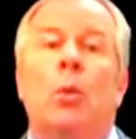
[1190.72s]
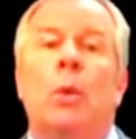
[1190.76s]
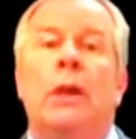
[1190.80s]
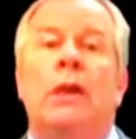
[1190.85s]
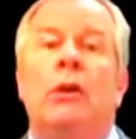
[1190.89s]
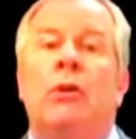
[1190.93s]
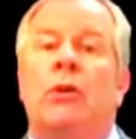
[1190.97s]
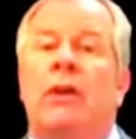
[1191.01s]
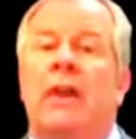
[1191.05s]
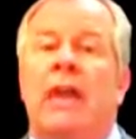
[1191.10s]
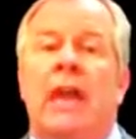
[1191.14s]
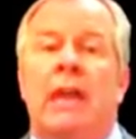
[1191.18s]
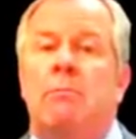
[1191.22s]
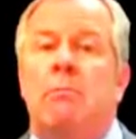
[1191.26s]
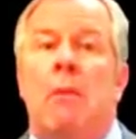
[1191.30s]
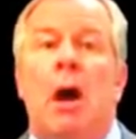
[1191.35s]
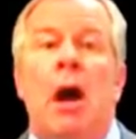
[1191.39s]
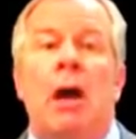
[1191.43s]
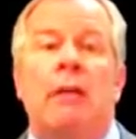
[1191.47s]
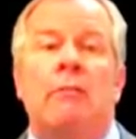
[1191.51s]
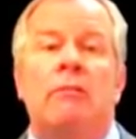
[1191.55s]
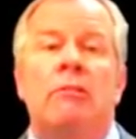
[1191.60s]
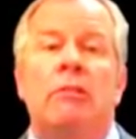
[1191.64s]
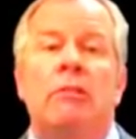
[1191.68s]
We create
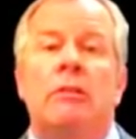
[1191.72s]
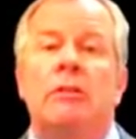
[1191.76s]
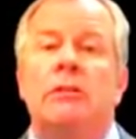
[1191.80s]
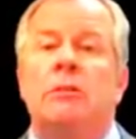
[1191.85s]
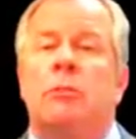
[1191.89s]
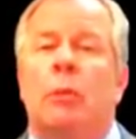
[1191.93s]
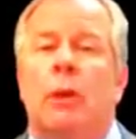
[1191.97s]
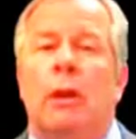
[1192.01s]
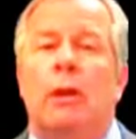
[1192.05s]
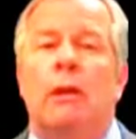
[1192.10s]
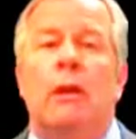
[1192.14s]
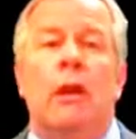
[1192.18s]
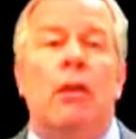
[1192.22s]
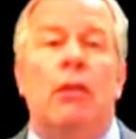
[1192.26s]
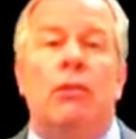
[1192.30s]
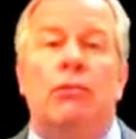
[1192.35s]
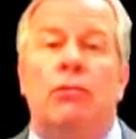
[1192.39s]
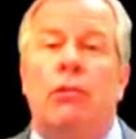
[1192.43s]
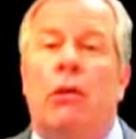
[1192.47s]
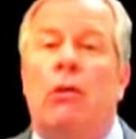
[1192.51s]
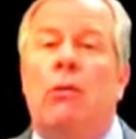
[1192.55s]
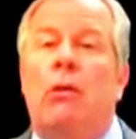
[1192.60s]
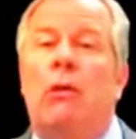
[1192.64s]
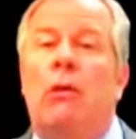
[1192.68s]
models, we
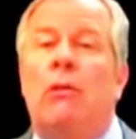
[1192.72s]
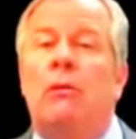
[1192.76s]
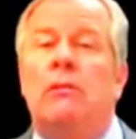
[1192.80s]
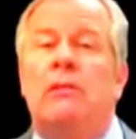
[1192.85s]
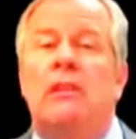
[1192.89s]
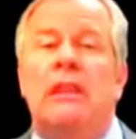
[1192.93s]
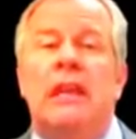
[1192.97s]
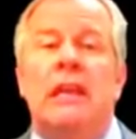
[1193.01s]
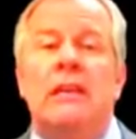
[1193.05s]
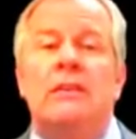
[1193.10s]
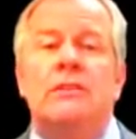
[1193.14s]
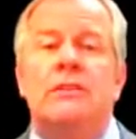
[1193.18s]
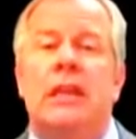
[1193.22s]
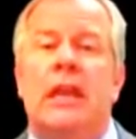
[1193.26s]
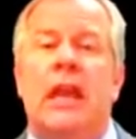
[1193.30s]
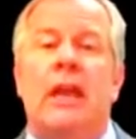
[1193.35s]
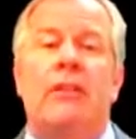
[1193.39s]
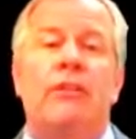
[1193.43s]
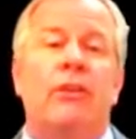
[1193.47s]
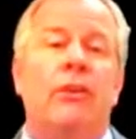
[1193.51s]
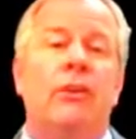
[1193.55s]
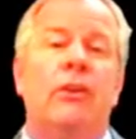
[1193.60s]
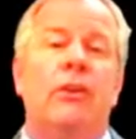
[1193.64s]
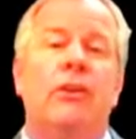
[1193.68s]
throw old things
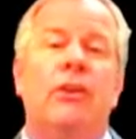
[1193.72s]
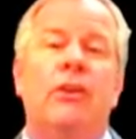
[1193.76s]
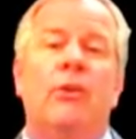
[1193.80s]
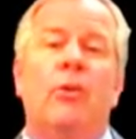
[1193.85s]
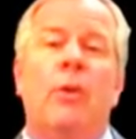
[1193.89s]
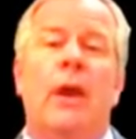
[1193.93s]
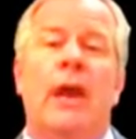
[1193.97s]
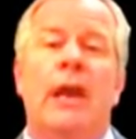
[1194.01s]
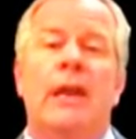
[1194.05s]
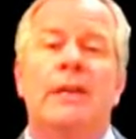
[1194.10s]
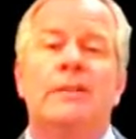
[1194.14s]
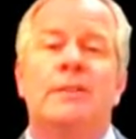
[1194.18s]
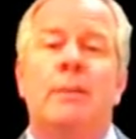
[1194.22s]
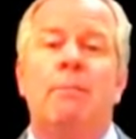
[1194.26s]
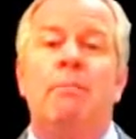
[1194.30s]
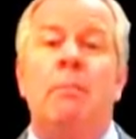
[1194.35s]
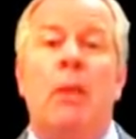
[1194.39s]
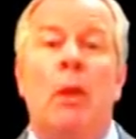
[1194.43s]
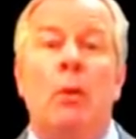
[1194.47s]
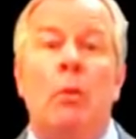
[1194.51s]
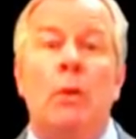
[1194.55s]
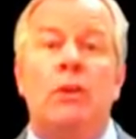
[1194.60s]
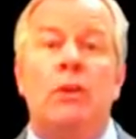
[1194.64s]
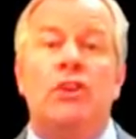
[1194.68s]
together in new ways,
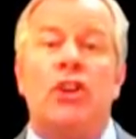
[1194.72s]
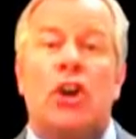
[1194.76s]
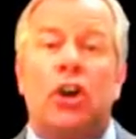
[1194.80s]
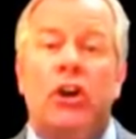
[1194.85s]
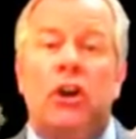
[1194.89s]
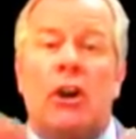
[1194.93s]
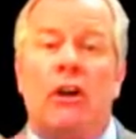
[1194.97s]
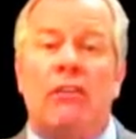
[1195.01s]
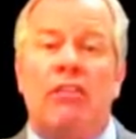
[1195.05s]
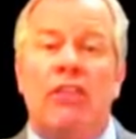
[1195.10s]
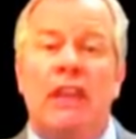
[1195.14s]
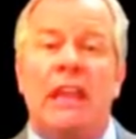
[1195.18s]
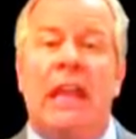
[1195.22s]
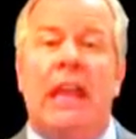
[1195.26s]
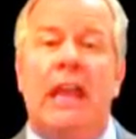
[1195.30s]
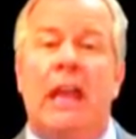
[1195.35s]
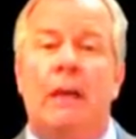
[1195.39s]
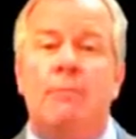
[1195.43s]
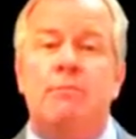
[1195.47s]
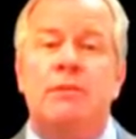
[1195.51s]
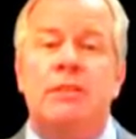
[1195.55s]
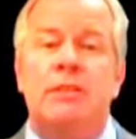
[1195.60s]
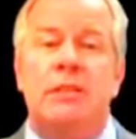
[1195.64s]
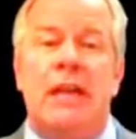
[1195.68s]
we turn our
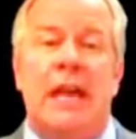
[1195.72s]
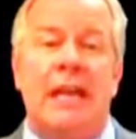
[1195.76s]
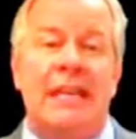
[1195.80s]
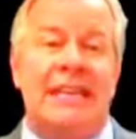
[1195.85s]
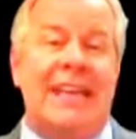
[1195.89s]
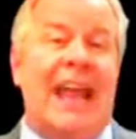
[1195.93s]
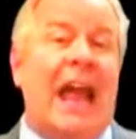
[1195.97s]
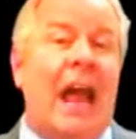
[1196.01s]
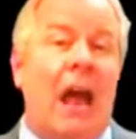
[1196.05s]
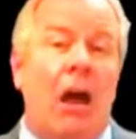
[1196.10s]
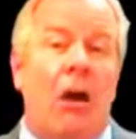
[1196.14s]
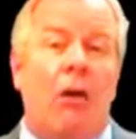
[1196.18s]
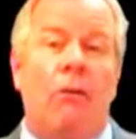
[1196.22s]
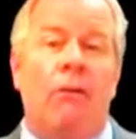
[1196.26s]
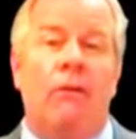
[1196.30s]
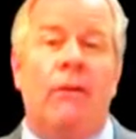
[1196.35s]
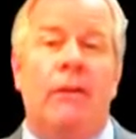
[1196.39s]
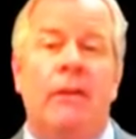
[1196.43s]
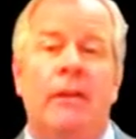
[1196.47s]
thinking upside down.